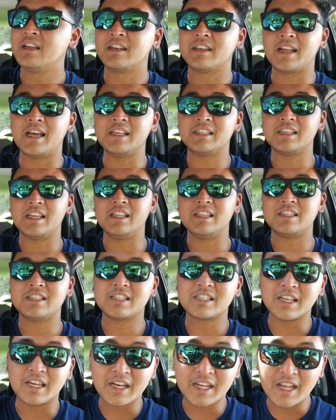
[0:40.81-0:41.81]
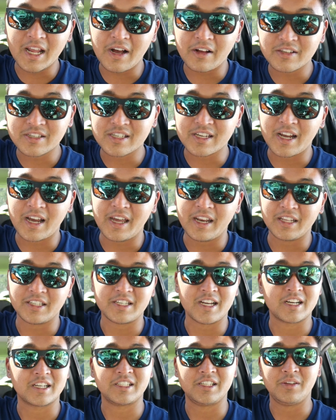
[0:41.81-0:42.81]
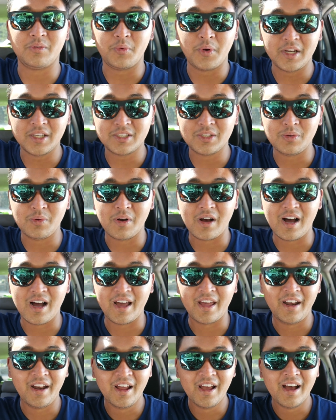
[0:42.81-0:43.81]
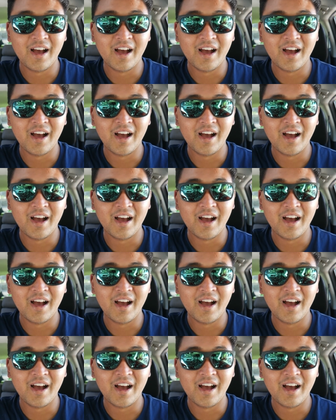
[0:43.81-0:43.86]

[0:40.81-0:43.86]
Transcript: Nice and sunny outside. It's actually way too hot.